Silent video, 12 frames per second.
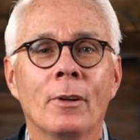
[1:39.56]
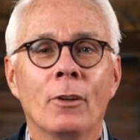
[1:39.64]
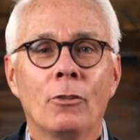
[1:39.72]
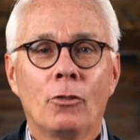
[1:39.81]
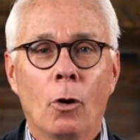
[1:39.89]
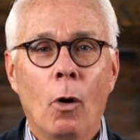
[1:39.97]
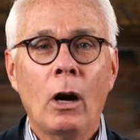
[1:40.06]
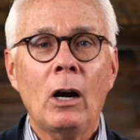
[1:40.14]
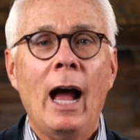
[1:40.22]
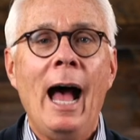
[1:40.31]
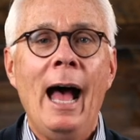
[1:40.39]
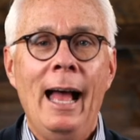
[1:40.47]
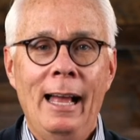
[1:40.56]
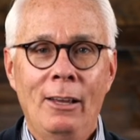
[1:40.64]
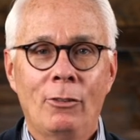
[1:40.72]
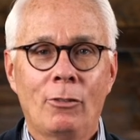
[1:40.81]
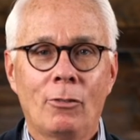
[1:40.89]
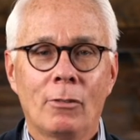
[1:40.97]
so our
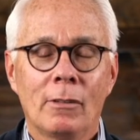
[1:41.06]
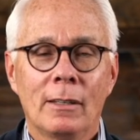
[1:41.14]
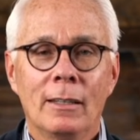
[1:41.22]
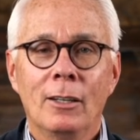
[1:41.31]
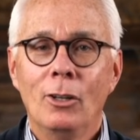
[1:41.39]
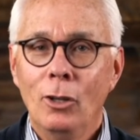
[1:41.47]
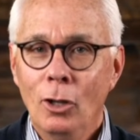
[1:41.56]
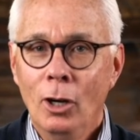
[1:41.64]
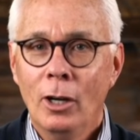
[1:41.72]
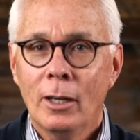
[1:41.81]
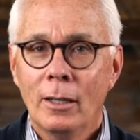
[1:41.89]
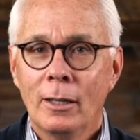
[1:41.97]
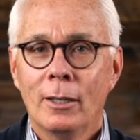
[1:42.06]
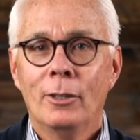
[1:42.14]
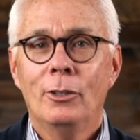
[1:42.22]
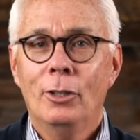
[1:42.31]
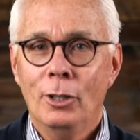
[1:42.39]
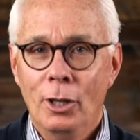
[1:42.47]
eyes look
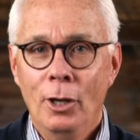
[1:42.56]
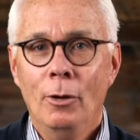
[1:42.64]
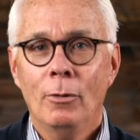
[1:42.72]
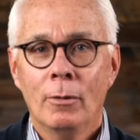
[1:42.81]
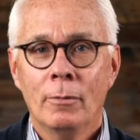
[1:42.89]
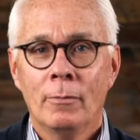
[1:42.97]
to you.